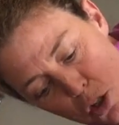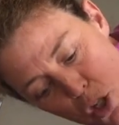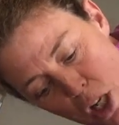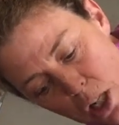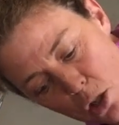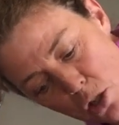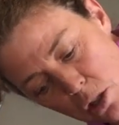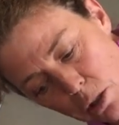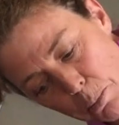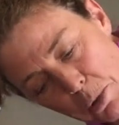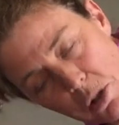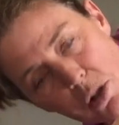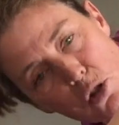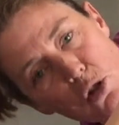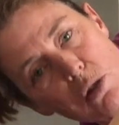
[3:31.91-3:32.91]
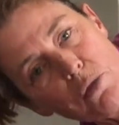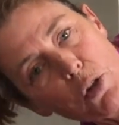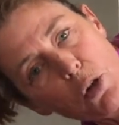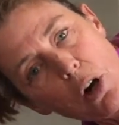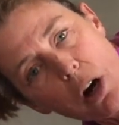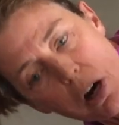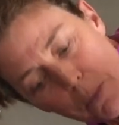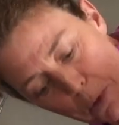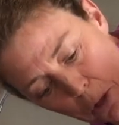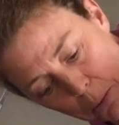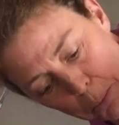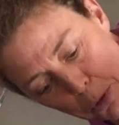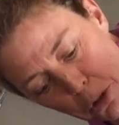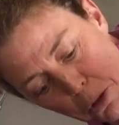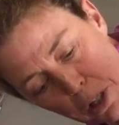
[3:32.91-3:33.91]
changing the position of your arm. You
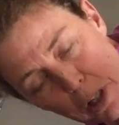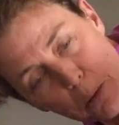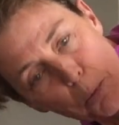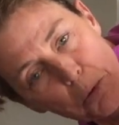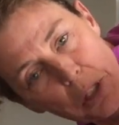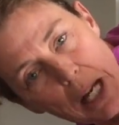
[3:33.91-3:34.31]
can put your elbow